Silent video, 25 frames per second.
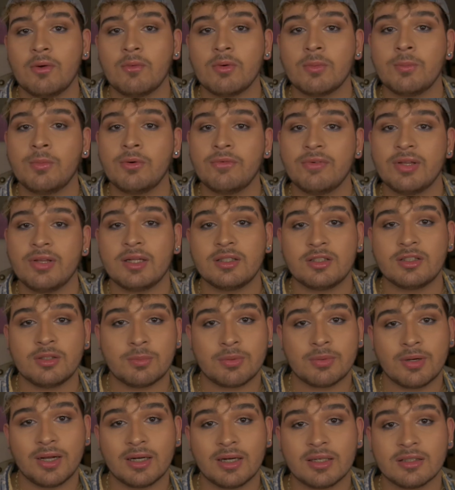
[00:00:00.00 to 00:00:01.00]
we're moving on to
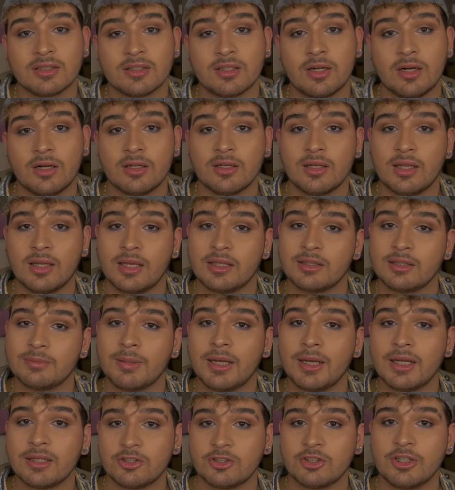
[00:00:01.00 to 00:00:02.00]
products called like
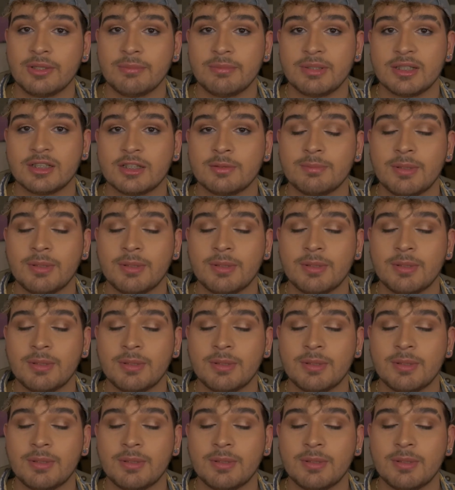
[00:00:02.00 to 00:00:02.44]
spot treatments.